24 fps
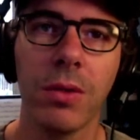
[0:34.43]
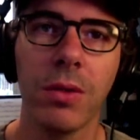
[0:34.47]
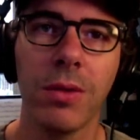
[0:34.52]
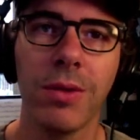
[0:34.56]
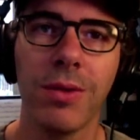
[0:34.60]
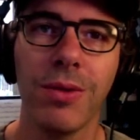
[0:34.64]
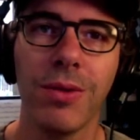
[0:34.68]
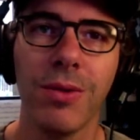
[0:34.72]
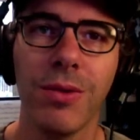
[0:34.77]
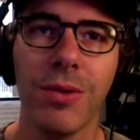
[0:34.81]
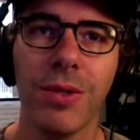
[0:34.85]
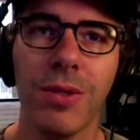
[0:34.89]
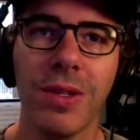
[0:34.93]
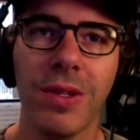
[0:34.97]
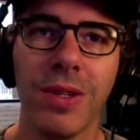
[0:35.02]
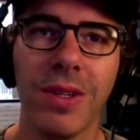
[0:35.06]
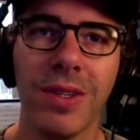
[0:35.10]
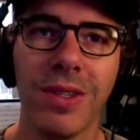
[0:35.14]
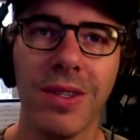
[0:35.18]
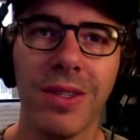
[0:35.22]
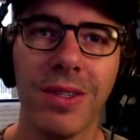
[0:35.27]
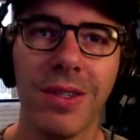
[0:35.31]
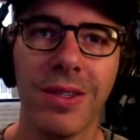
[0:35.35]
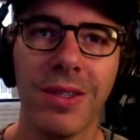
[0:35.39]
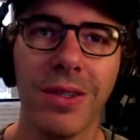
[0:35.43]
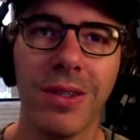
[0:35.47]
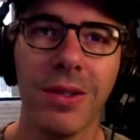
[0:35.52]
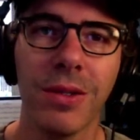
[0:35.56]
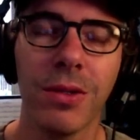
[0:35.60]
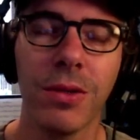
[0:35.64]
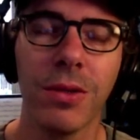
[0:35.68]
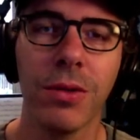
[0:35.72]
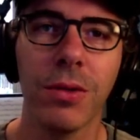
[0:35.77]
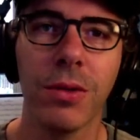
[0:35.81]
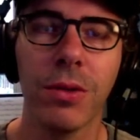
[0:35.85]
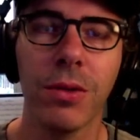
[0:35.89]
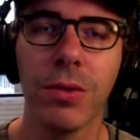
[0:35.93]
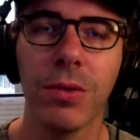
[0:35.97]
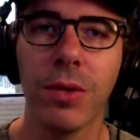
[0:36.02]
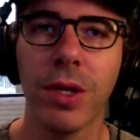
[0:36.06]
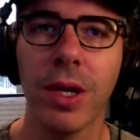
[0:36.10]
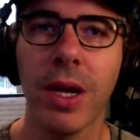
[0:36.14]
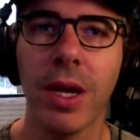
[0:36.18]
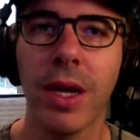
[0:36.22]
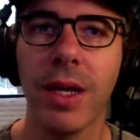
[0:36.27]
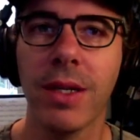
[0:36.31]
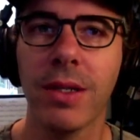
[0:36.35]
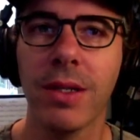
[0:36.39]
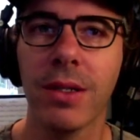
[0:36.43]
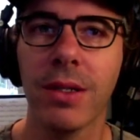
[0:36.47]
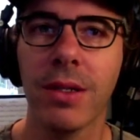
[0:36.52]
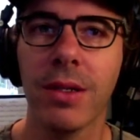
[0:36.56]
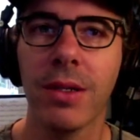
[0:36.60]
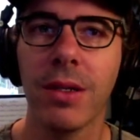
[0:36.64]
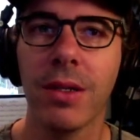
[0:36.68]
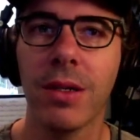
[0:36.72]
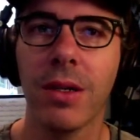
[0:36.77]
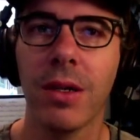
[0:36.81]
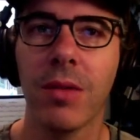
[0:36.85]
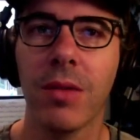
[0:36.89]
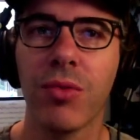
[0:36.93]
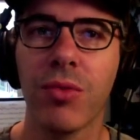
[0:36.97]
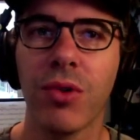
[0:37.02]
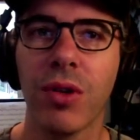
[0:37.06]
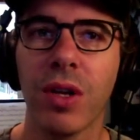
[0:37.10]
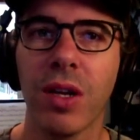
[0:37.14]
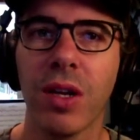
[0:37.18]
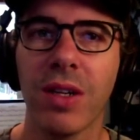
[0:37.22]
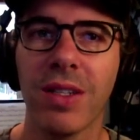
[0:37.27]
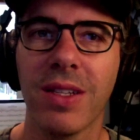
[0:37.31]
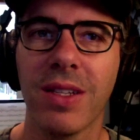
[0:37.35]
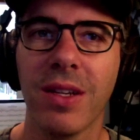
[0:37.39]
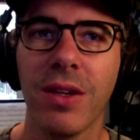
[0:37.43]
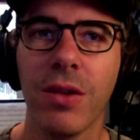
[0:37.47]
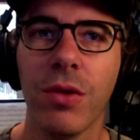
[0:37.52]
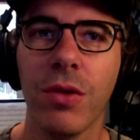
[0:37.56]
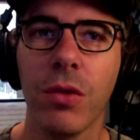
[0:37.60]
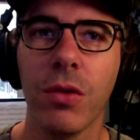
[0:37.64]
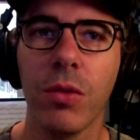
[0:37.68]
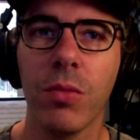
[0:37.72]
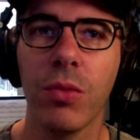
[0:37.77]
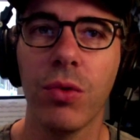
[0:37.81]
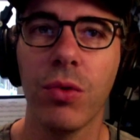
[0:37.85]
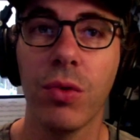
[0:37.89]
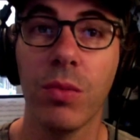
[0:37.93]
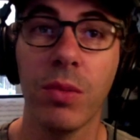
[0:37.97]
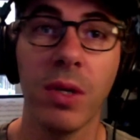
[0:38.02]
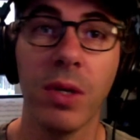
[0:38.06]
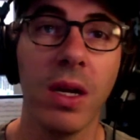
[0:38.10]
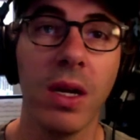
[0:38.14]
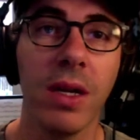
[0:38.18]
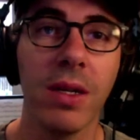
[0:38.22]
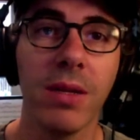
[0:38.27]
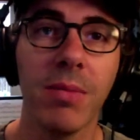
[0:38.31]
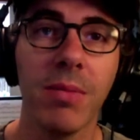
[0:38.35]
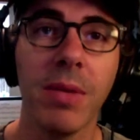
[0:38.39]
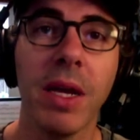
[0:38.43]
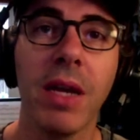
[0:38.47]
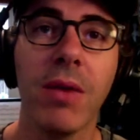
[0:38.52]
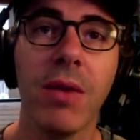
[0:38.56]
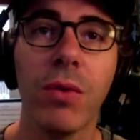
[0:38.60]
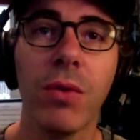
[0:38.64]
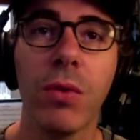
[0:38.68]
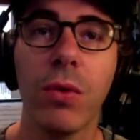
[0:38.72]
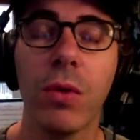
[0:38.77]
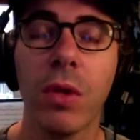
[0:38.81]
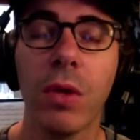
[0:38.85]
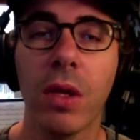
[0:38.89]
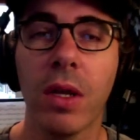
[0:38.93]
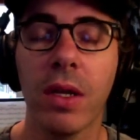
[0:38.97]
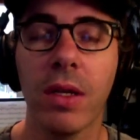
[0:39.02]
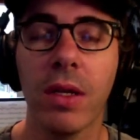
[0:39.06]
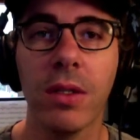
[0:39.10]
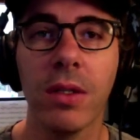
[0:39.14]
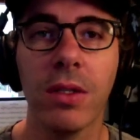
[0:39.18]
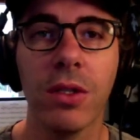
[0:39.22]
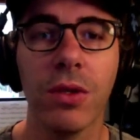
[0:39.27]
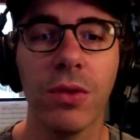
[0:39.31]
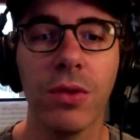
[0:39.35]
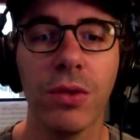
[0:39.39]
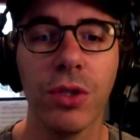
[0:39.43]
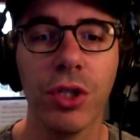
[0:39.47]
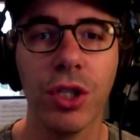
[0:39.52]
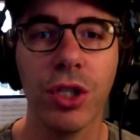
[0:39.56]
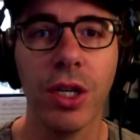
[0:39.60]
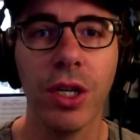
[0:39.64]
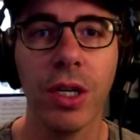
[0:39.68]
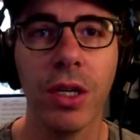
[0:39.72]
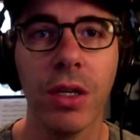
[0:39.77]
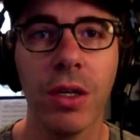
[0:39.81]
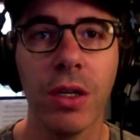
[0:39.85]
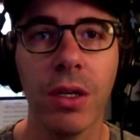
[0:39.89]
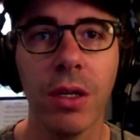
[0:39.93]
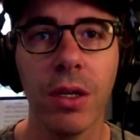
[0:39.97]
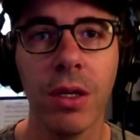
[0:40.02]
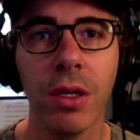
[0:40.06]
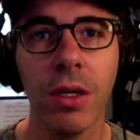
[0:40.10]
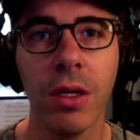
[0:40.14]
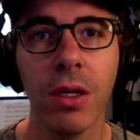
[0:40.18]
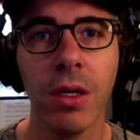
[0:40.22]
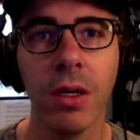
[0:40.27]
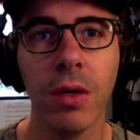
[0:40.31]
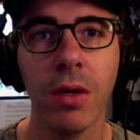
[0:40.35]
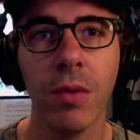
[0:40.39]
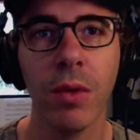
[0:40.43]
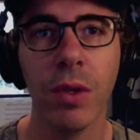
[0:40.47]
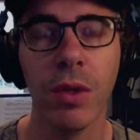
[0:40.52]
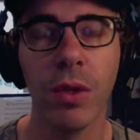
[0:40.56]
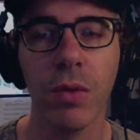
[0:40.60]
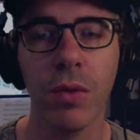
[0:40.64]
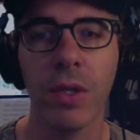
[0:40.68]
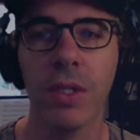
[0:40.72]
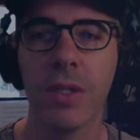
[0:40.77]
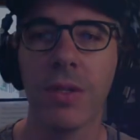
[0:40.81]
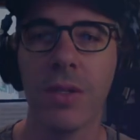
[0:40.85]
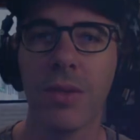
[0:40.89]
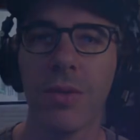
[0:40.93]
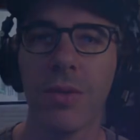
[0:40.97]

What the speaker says: use this to create products that you put behind a paywall and don't share with the rest of the